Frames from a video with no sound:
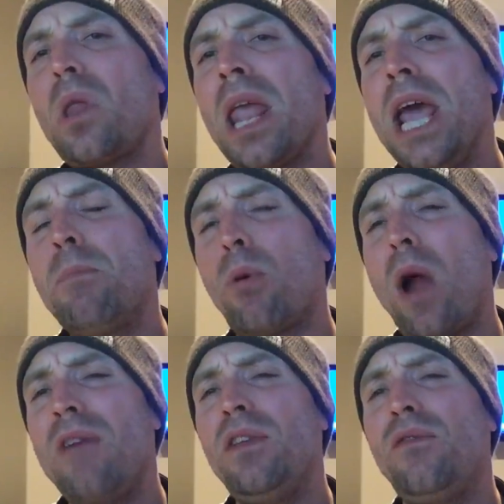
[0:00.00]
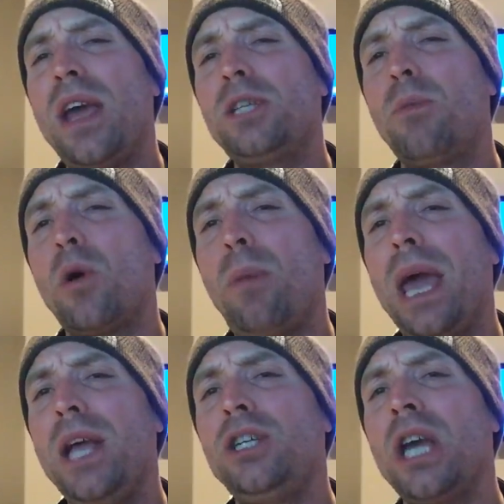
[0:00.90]
a private Facebook
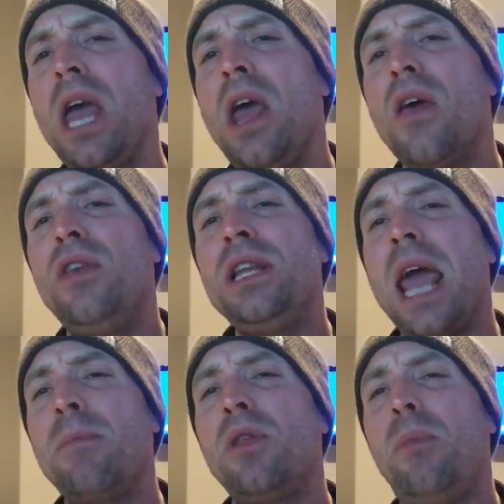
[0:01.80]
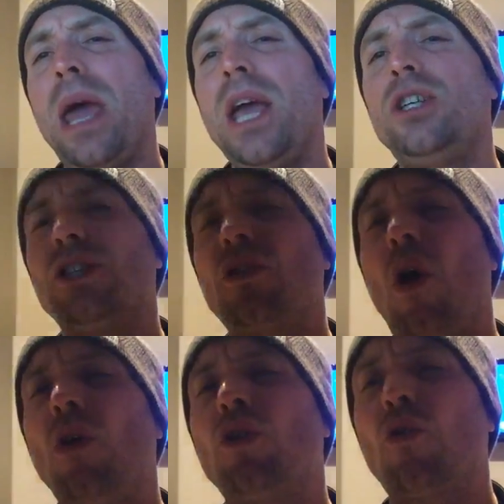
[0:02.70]
page. The name of the page is called